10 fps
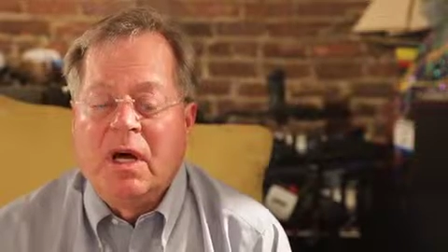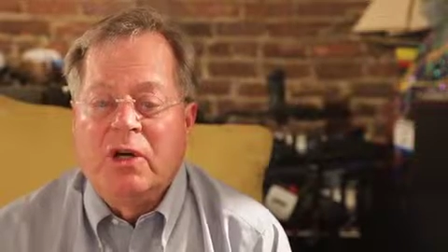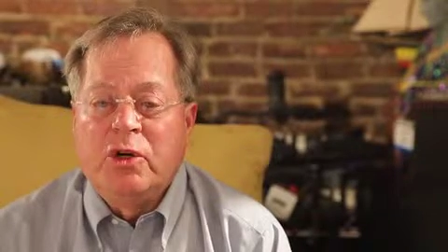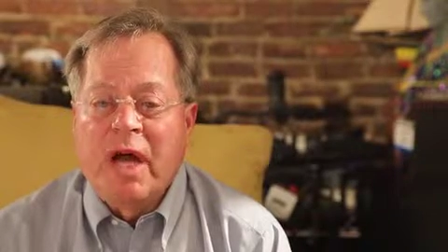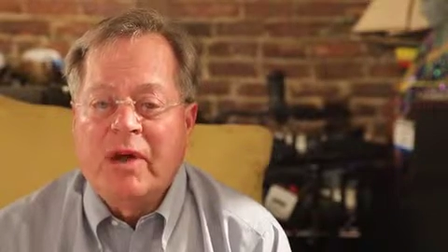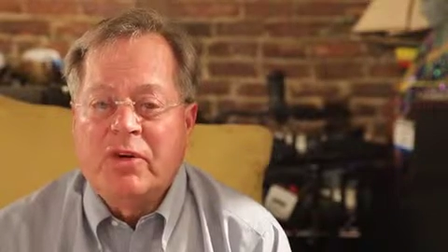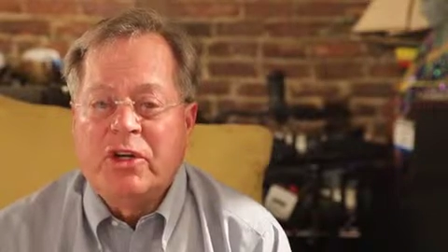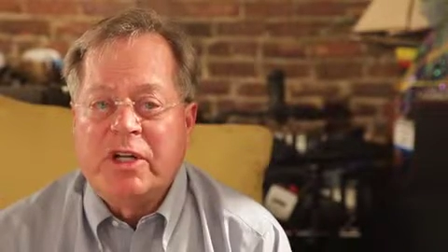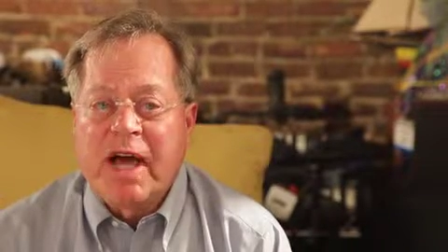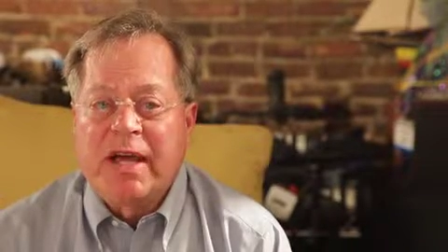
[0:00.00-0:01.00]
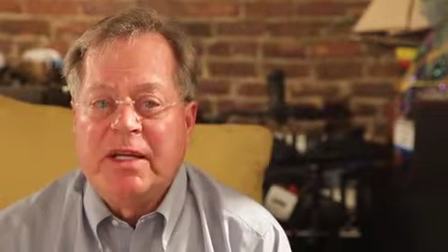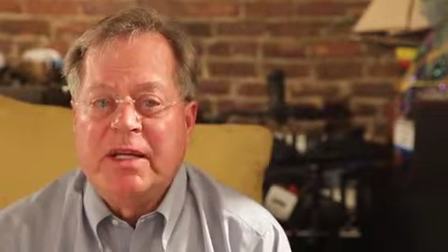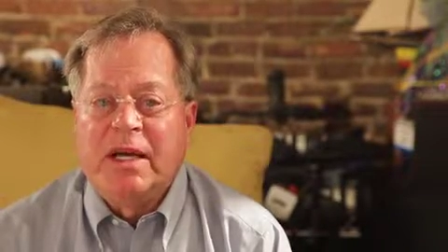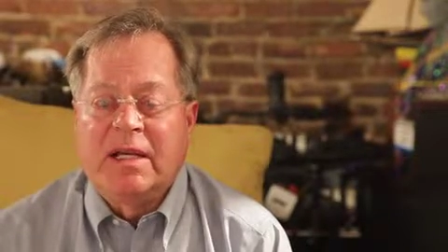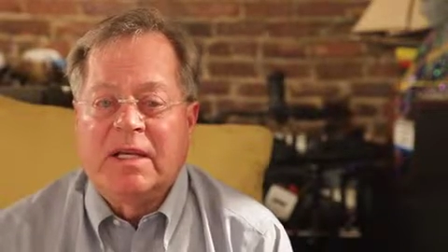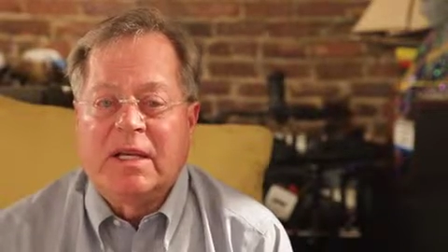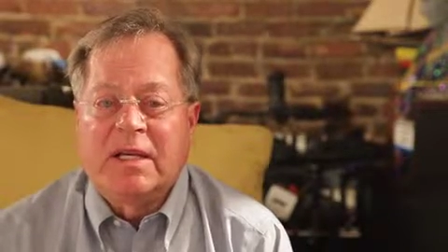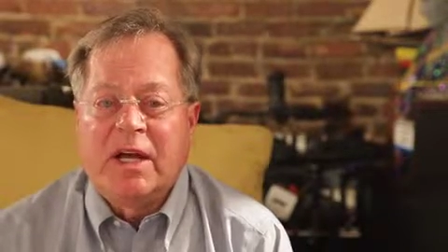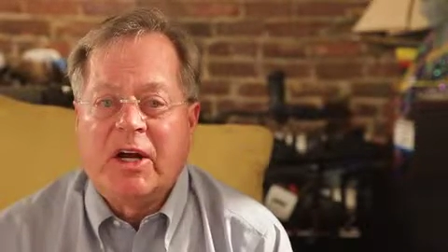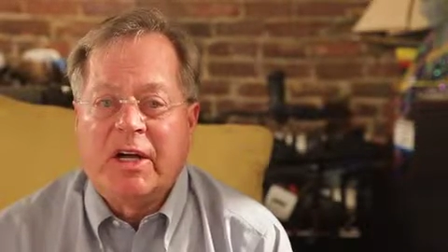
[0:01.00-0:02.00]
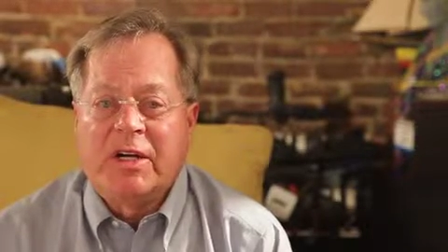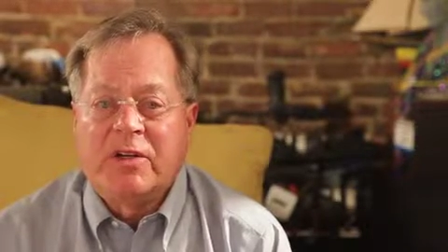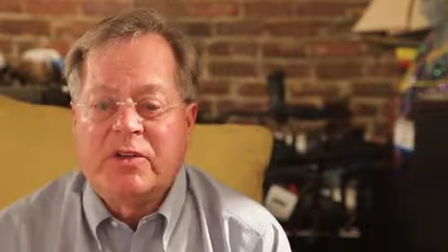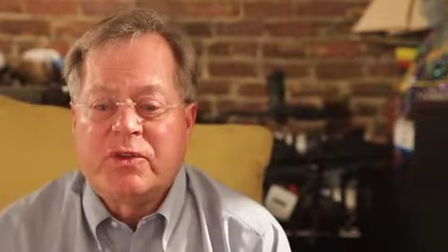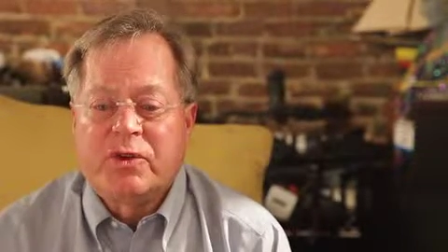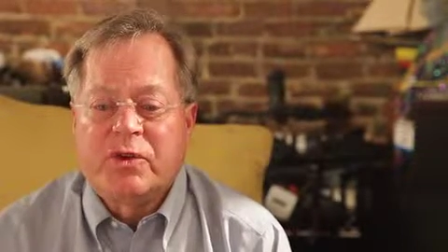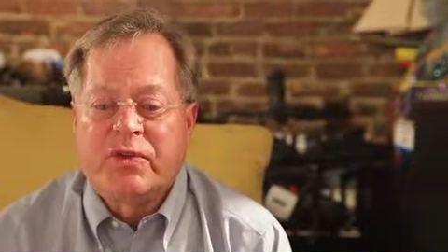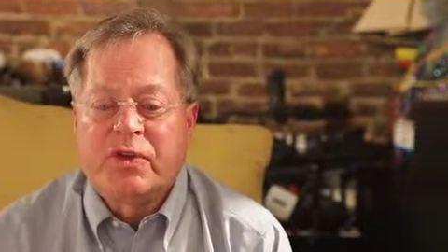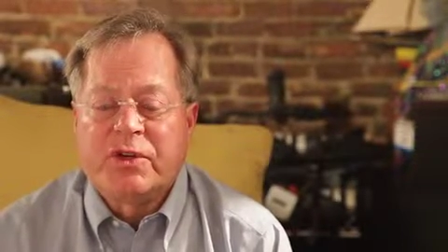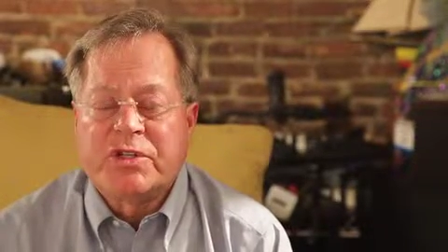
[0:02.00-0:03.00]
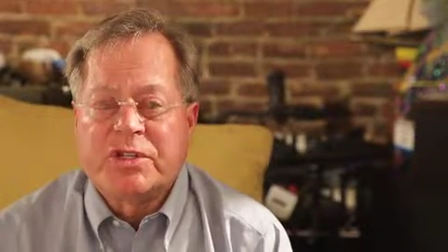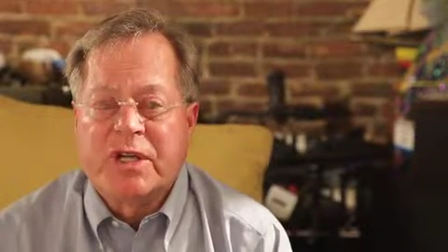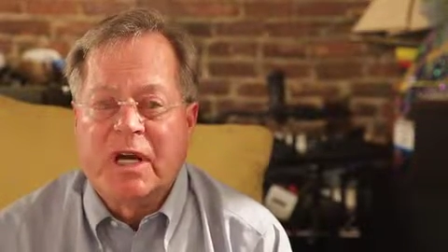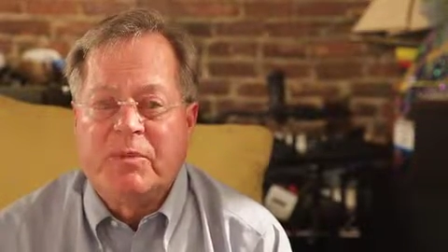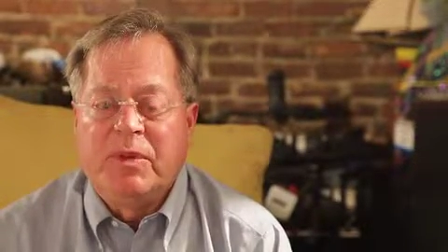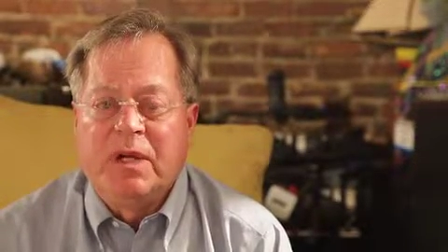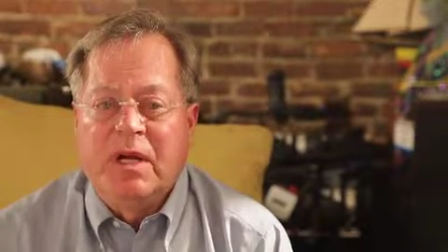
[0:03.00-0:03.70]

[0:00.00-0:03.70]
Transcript: who have a good idea and can carry it through the first step.